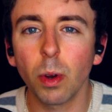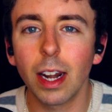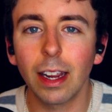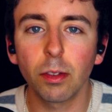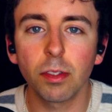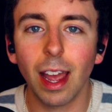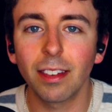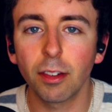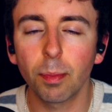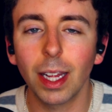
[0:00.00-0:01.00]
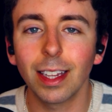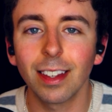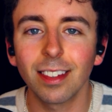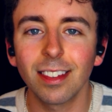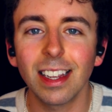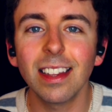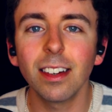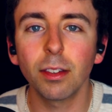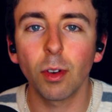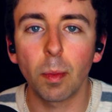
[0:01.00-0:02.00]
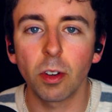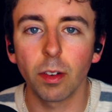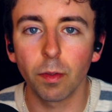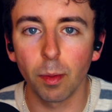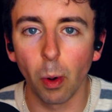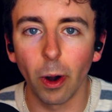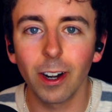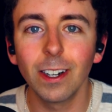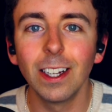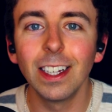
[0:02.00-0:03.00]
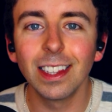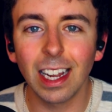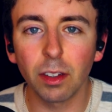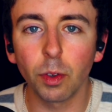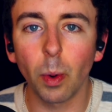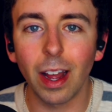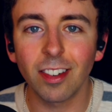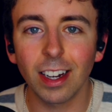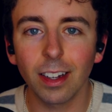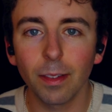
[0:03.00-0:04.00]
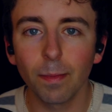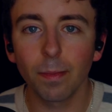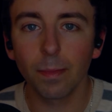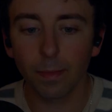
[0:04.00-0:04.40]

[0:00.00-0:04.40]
1 exercises playlists in the description for more. Thanks for watching. Stressed